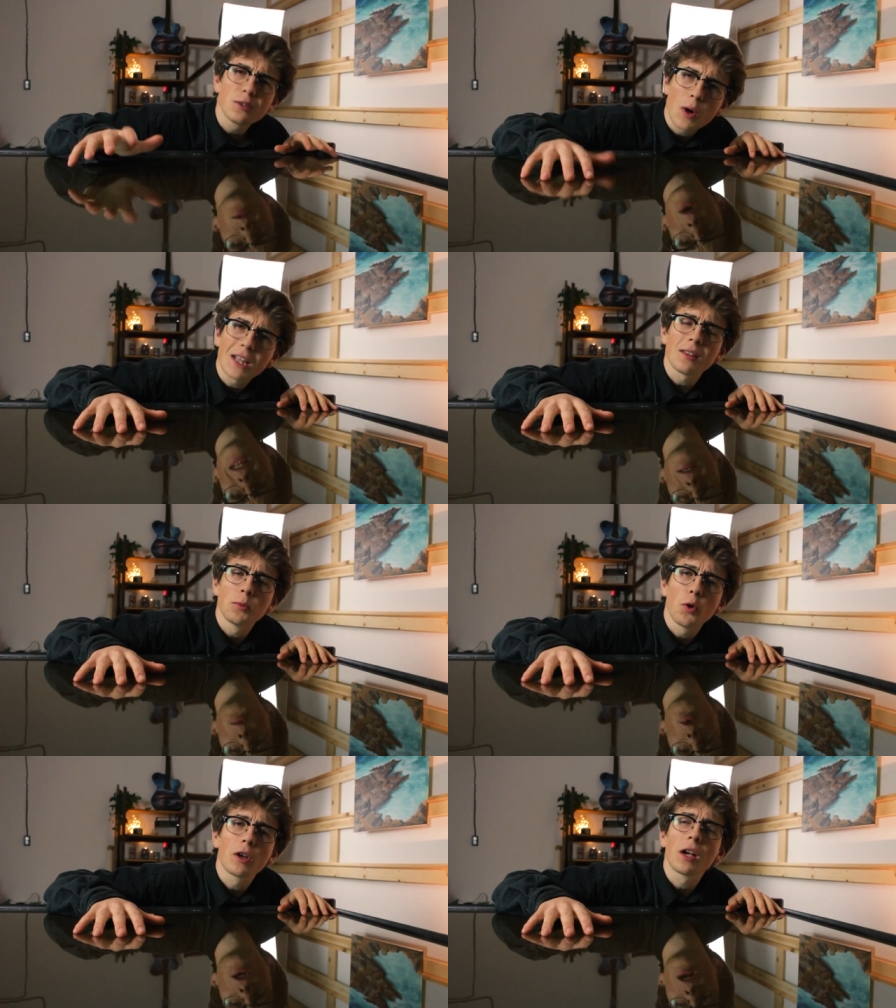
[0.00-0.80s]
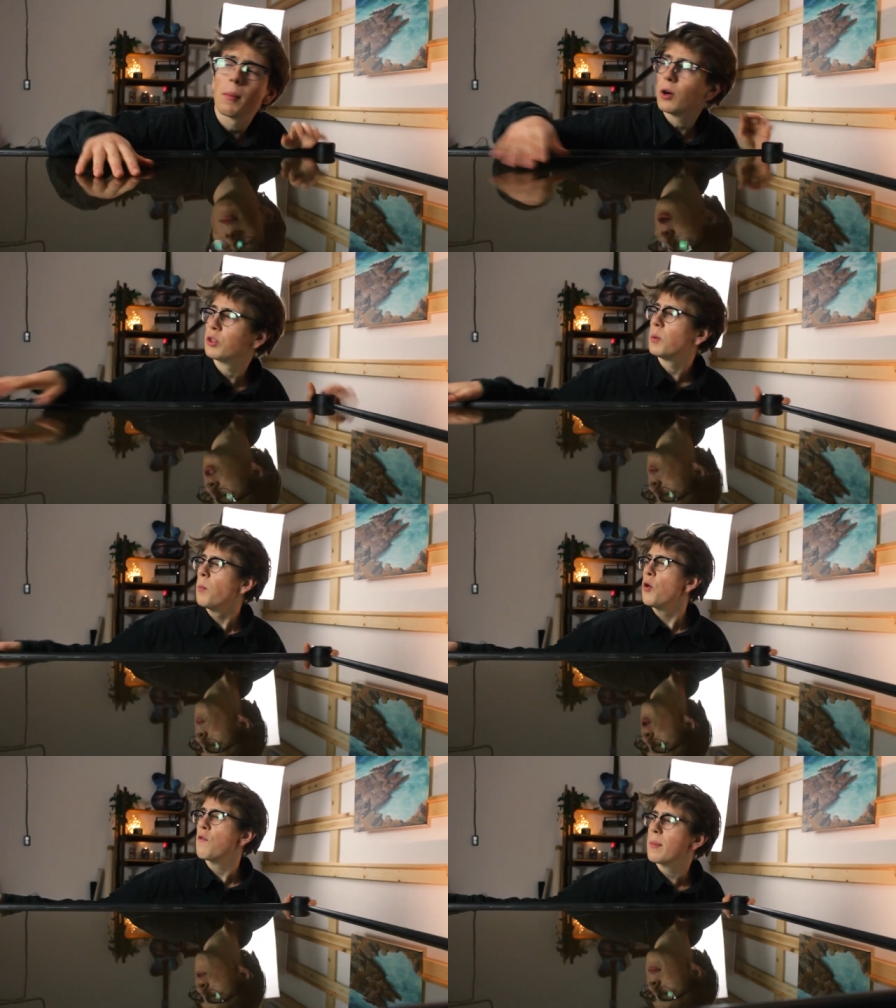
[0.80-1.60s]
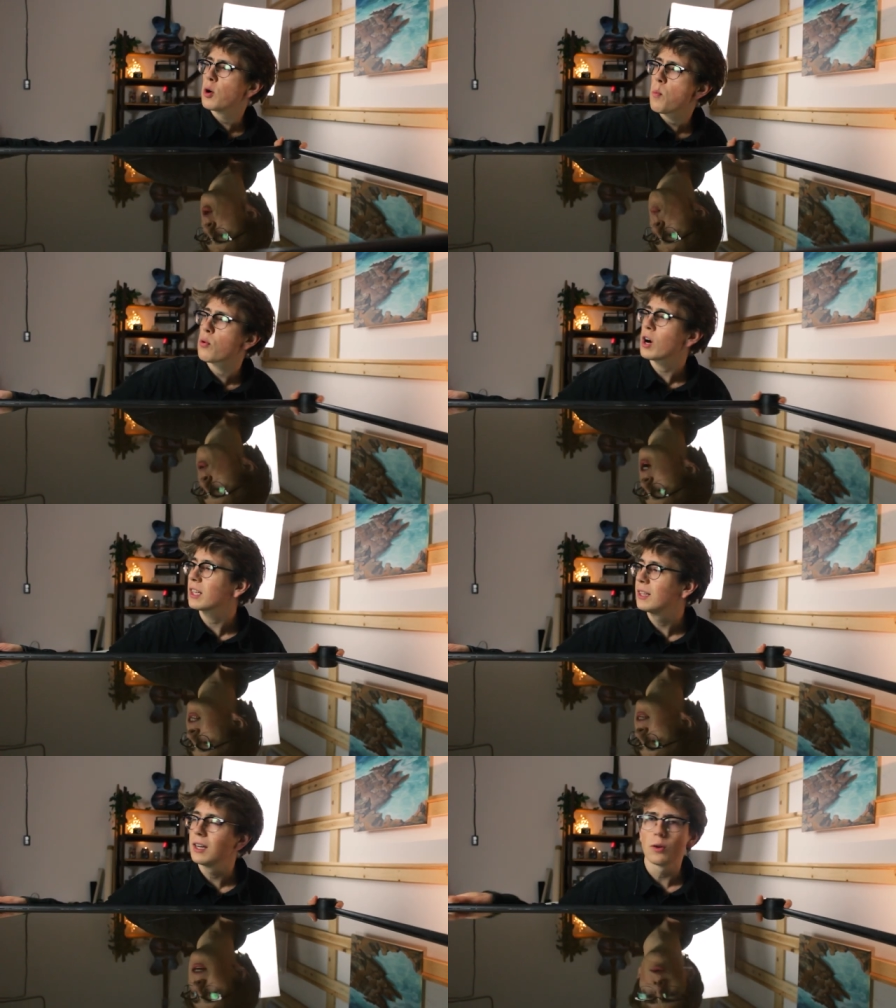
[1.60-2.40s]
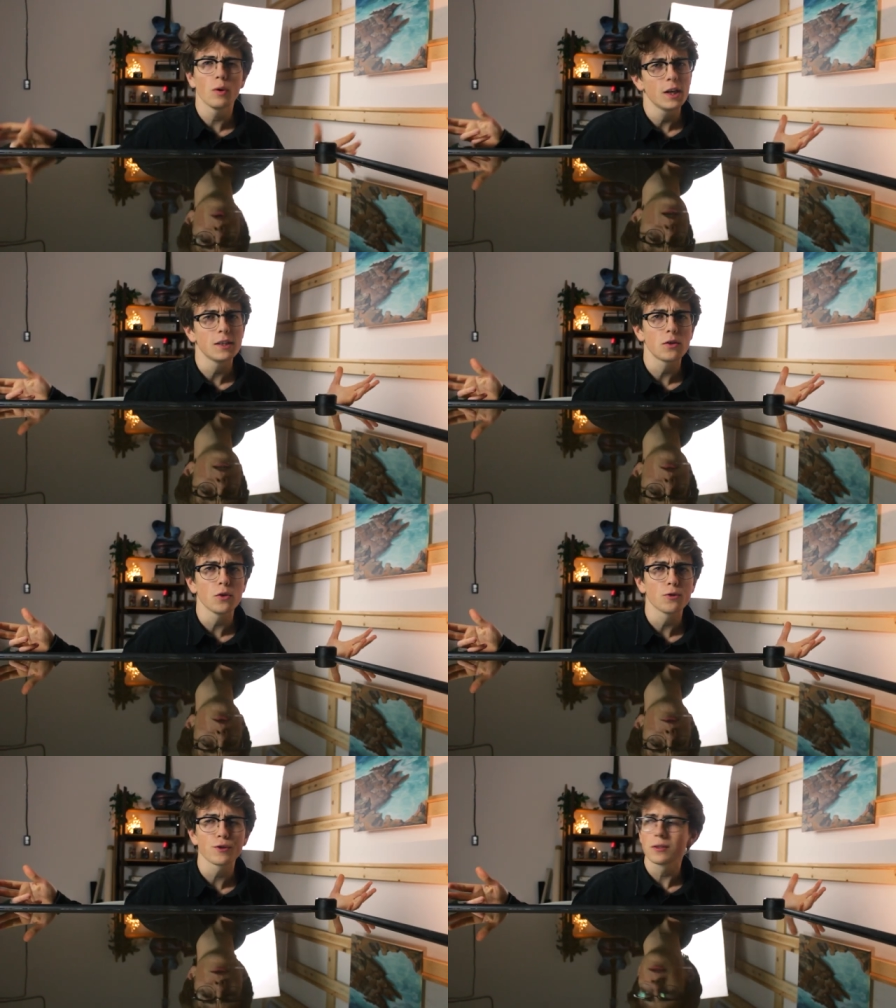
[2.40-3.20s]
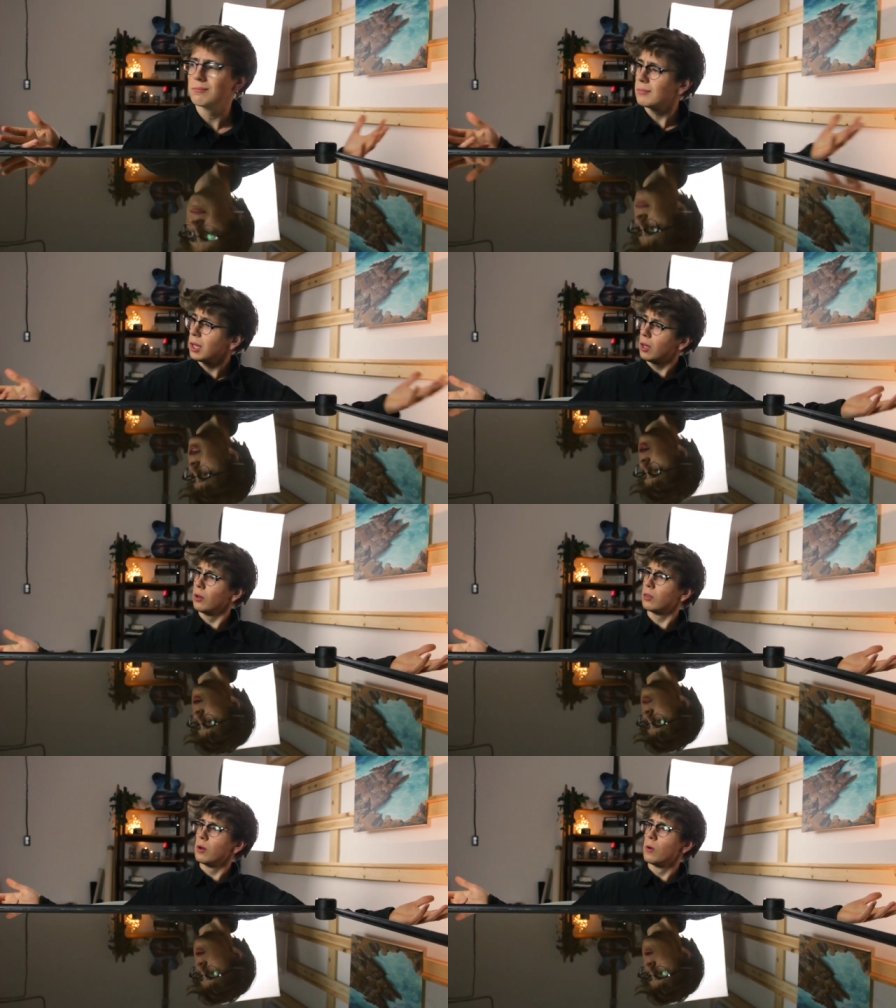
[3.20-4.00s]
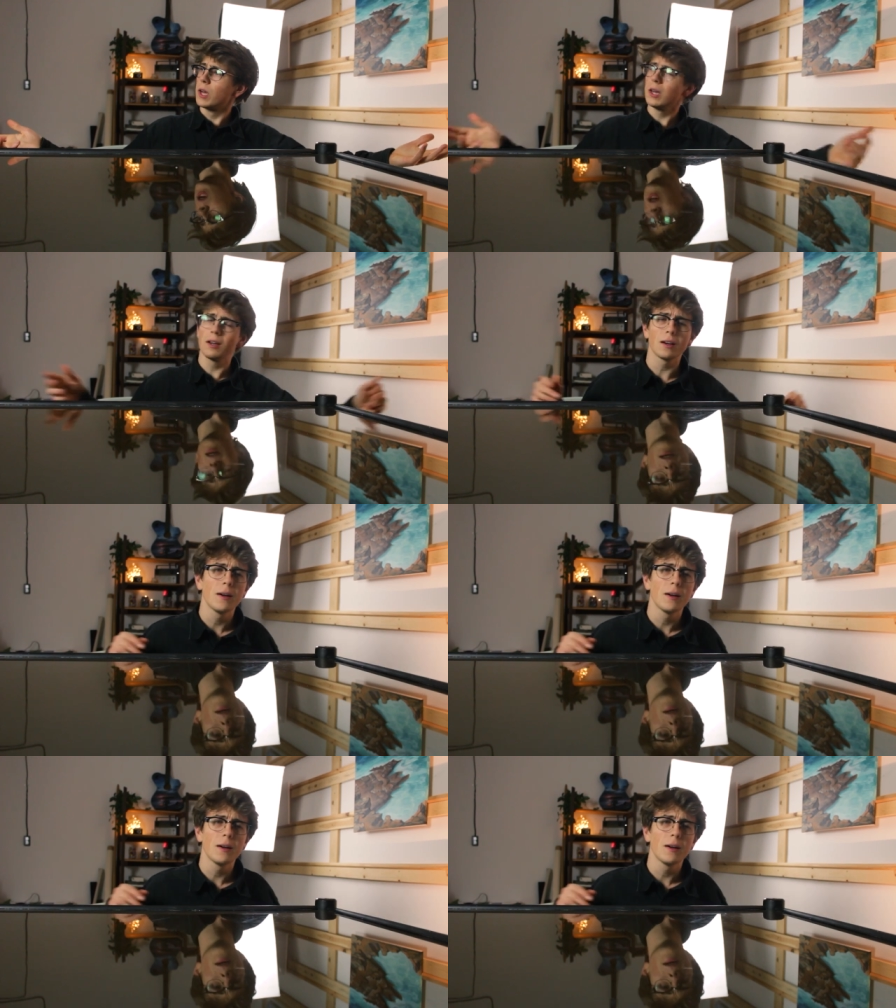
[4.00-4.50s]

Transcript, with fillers: what I'm talking about. Movable, practical, easy to use, good looking.